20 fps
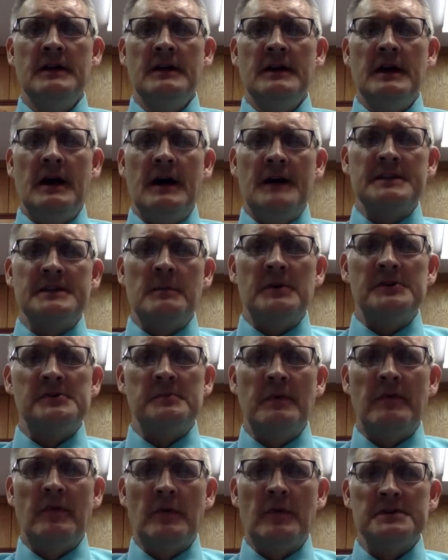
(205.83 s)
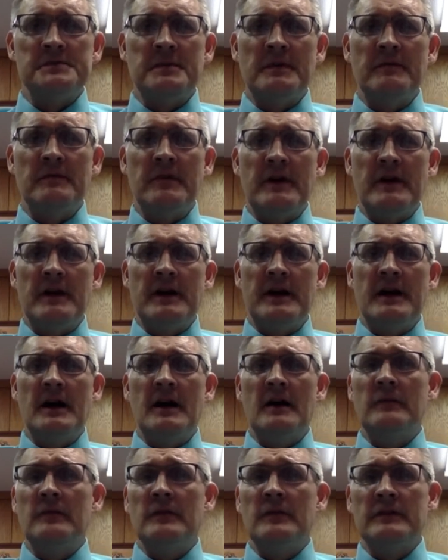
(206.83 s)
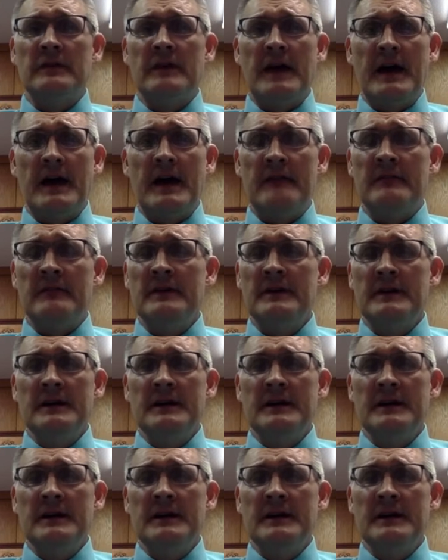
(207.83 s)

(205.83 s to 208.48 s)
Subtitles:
As I mentioned before, it's been very helpful to have